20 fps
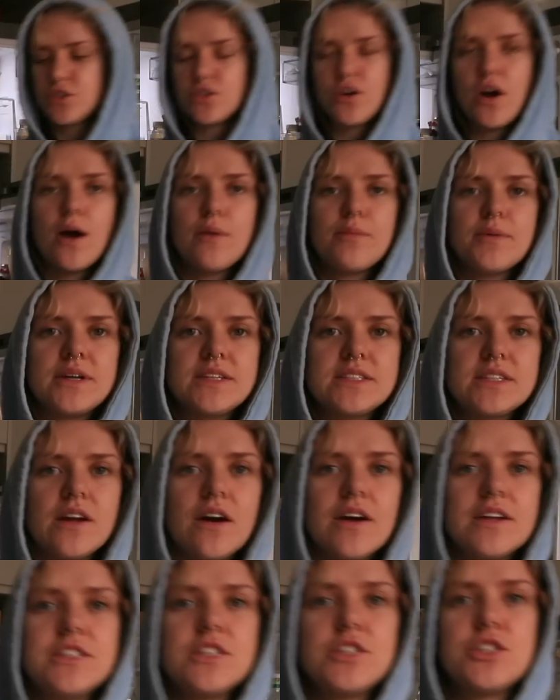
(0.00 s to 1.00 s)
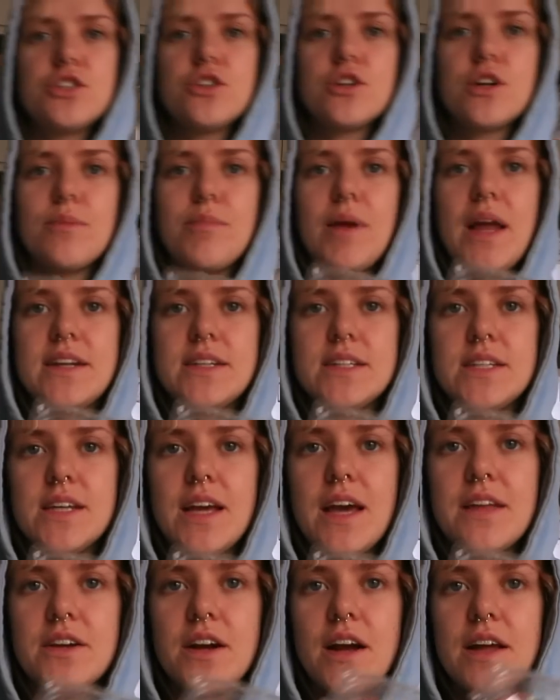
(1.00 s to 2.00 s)
strawberries and icing sugar blended
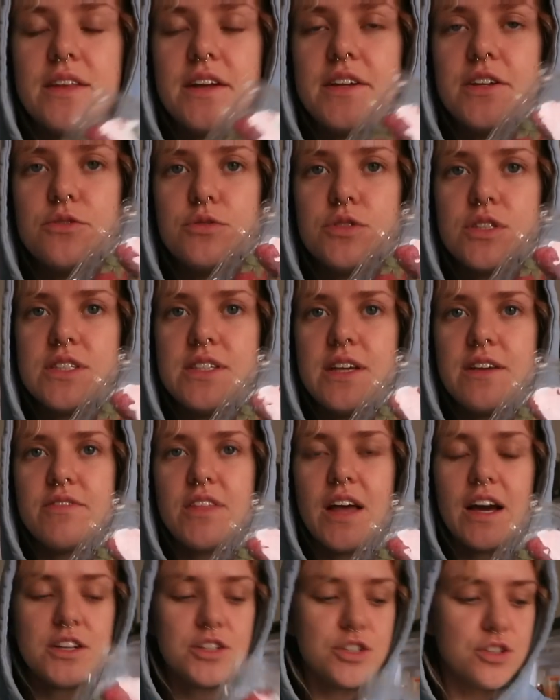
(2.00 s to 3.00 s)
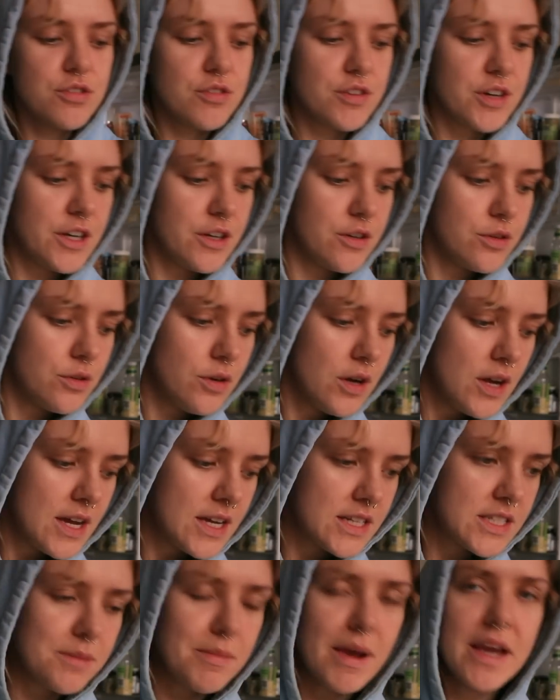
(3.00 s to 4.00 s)
together, and then you sieve that through
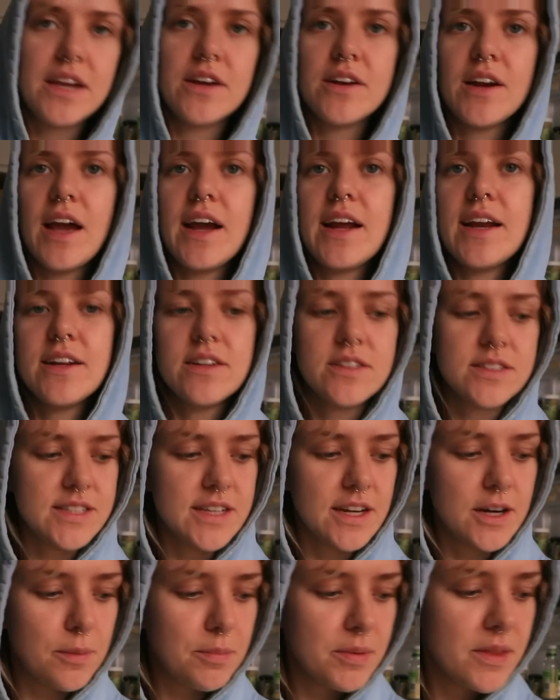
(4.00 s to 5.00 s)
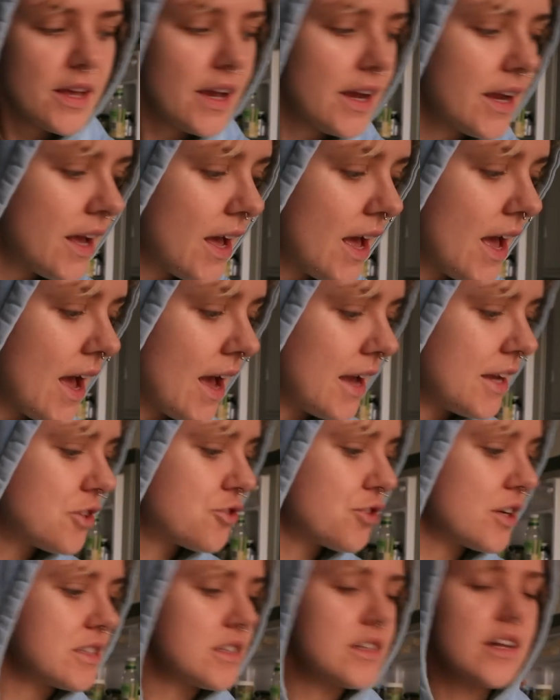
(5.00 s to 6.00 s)
to make your like little syrup thing. You
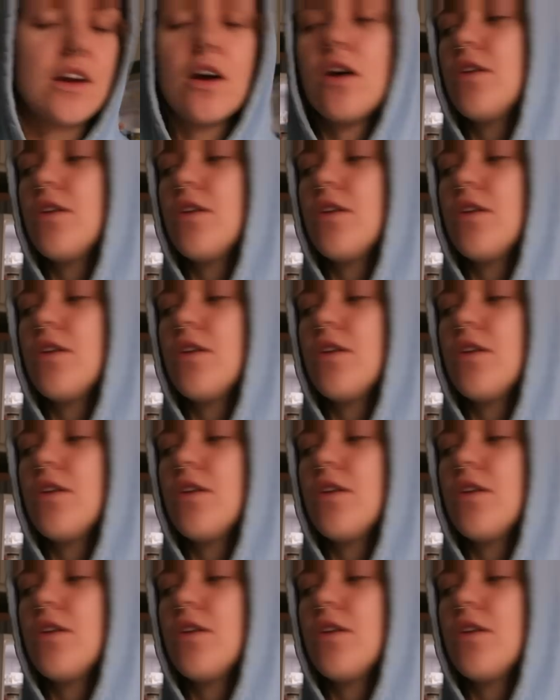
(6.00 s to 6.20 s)
drizzle that